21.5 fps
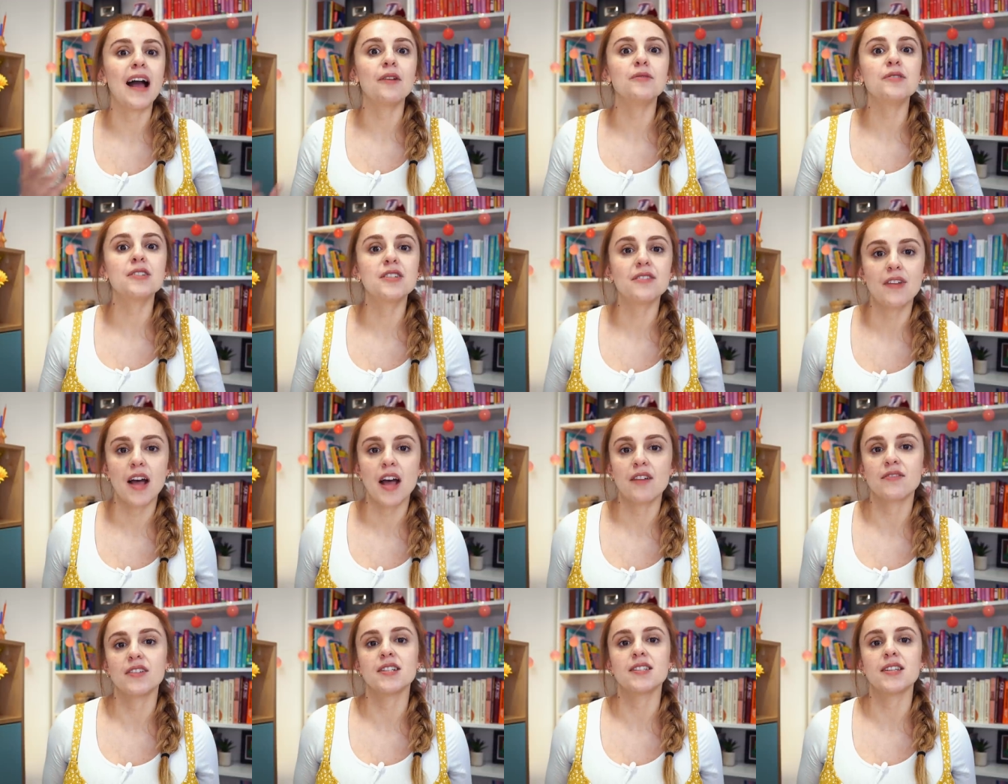out of
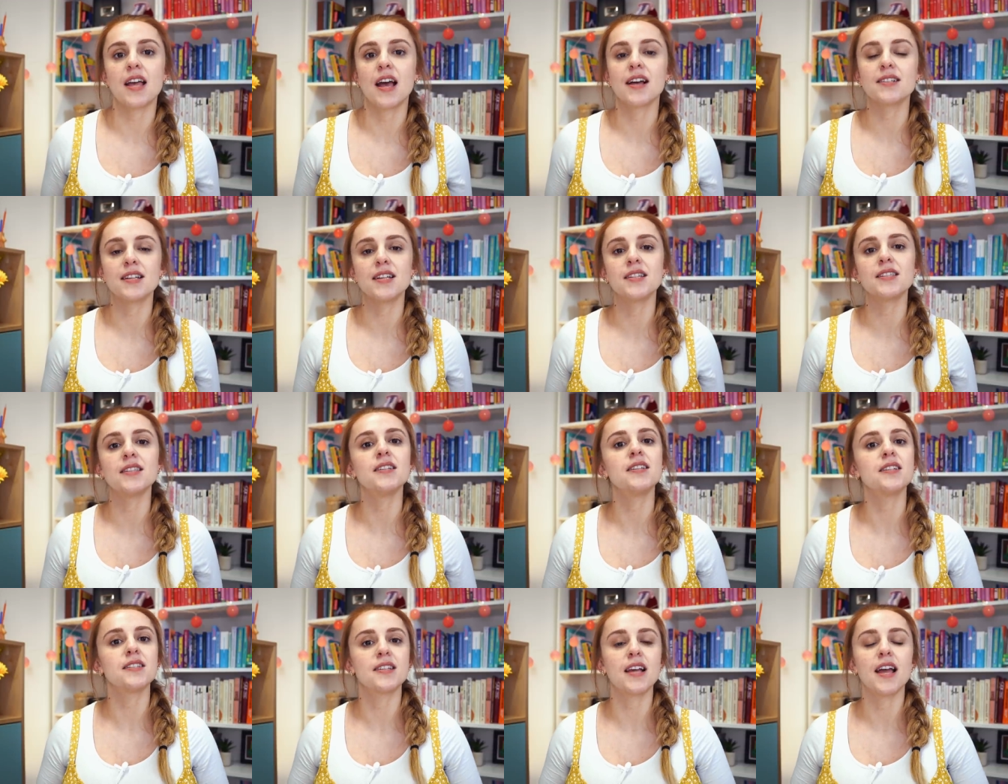having sex is
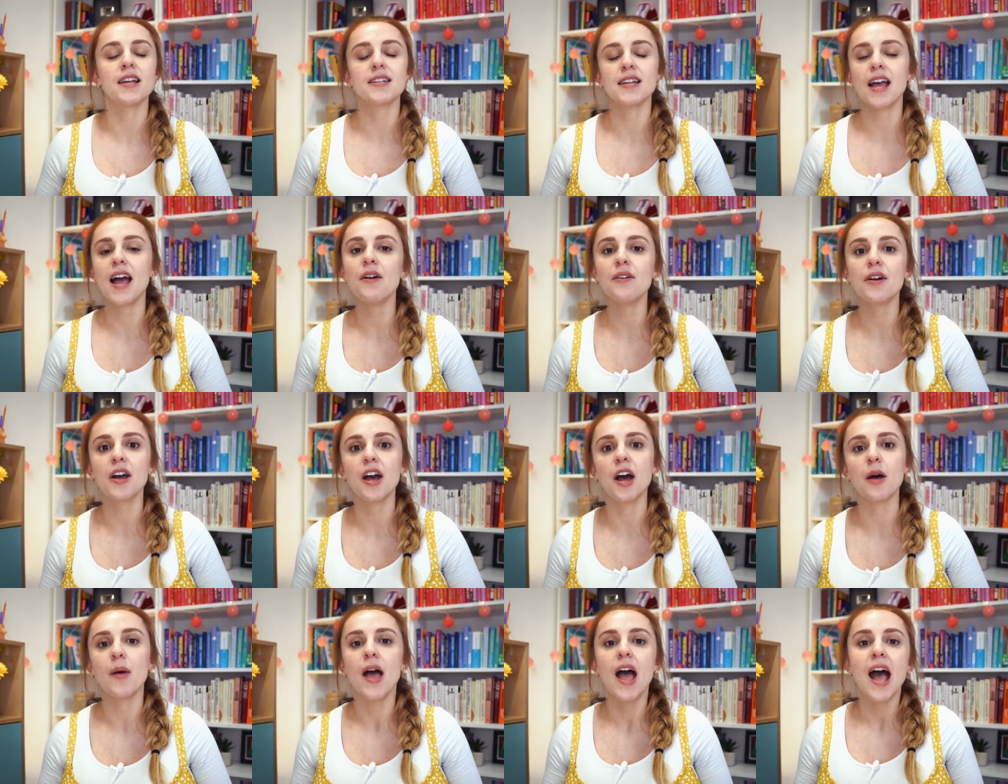the desired
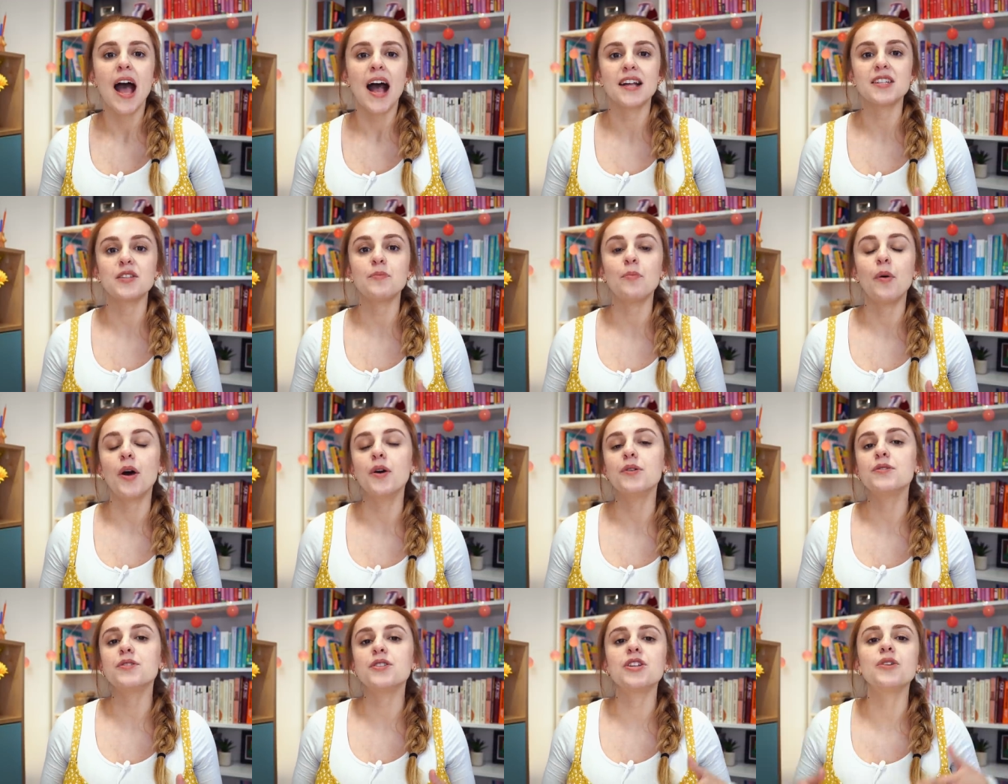outcome, as
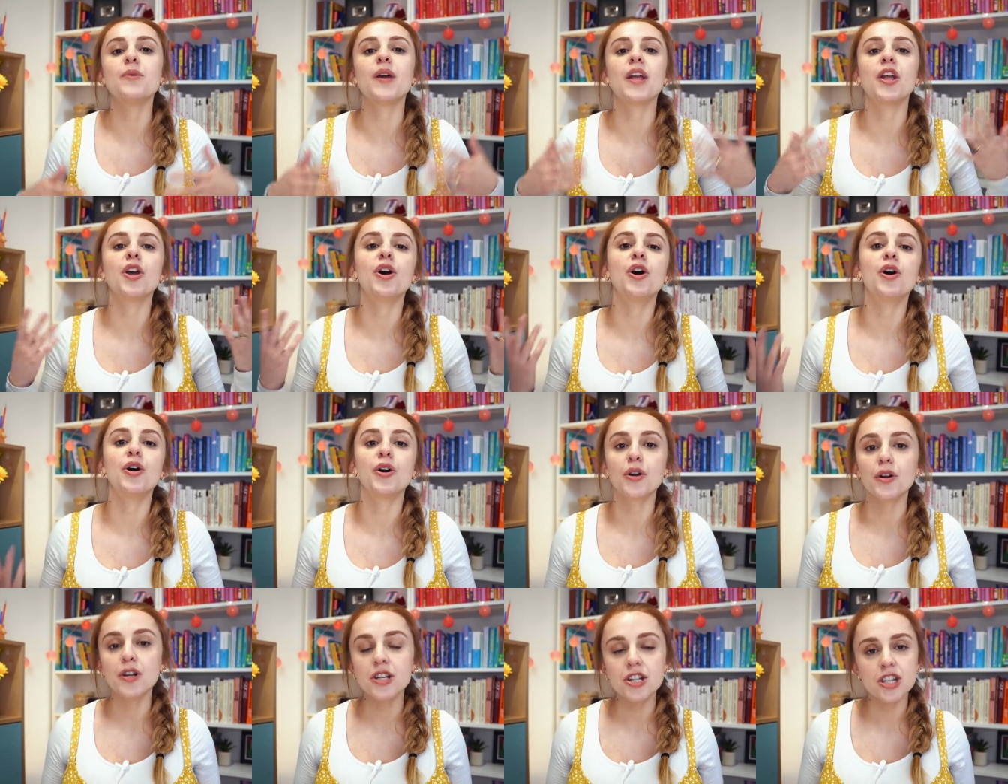opposed to
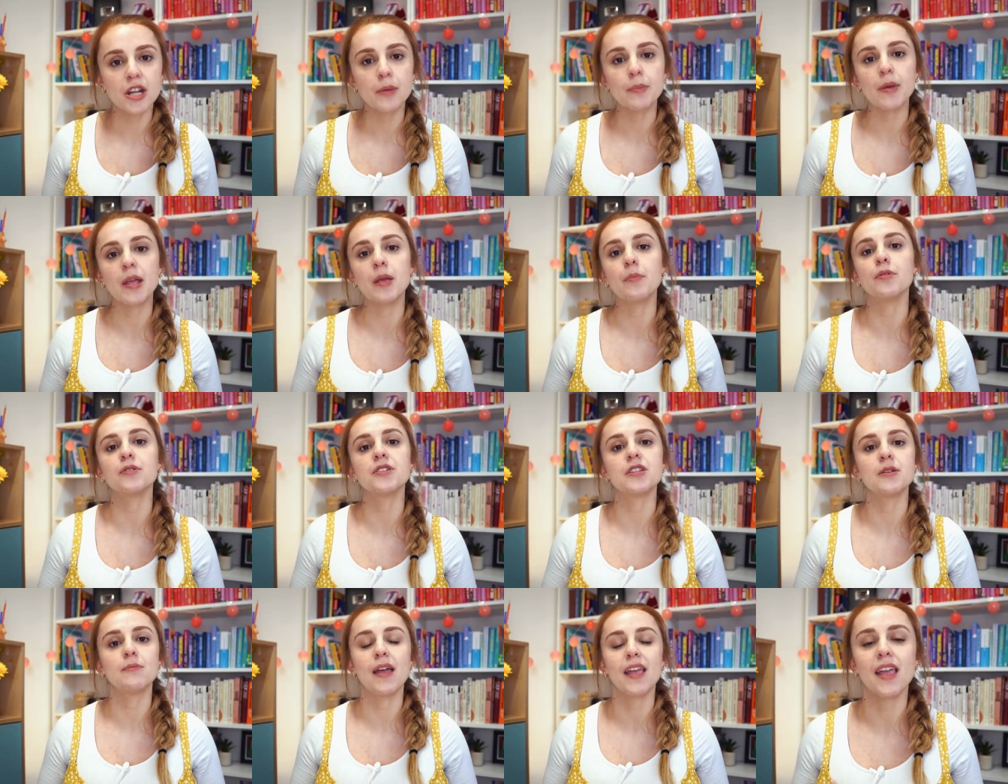encouraging people
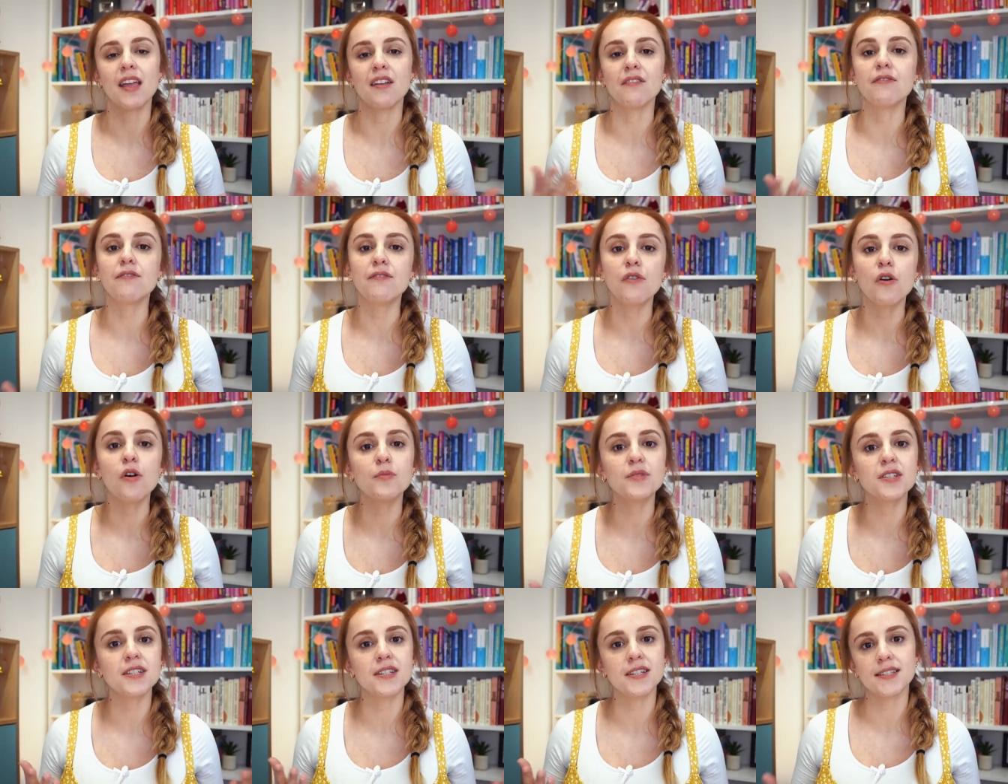to make
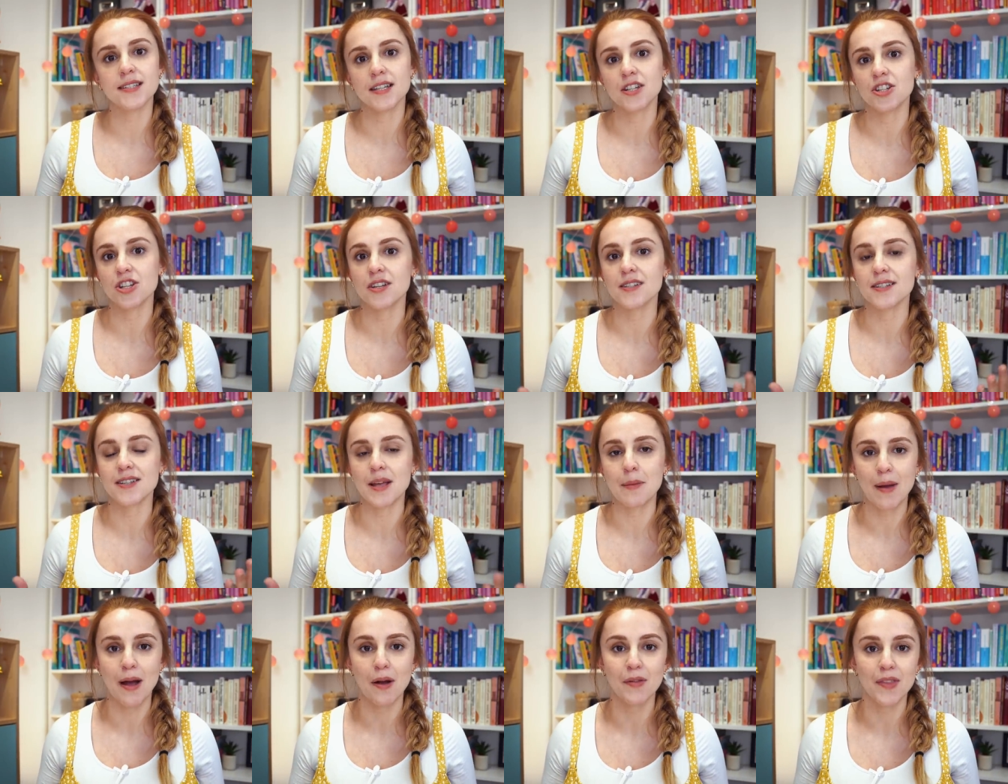informed decisions
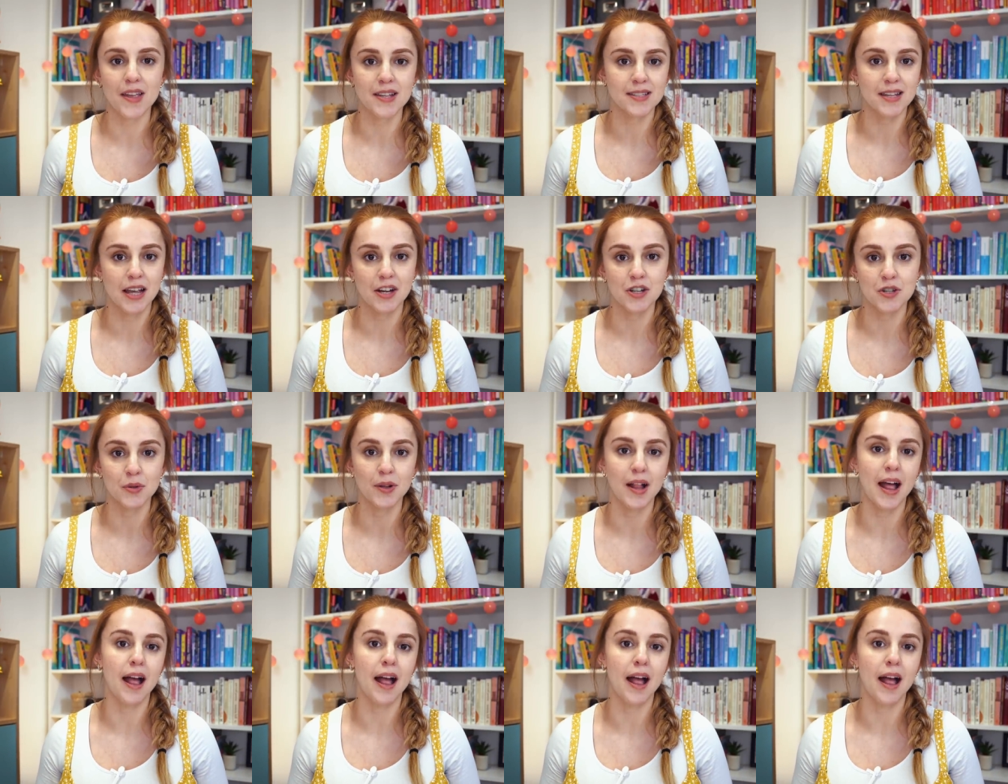about their sexual